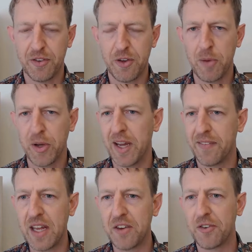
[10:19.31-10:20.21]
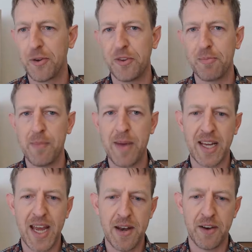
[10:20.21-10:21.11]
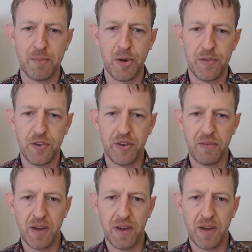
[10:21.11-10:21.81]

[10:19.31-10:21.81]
So I'm looking at these two as my main candidate moves.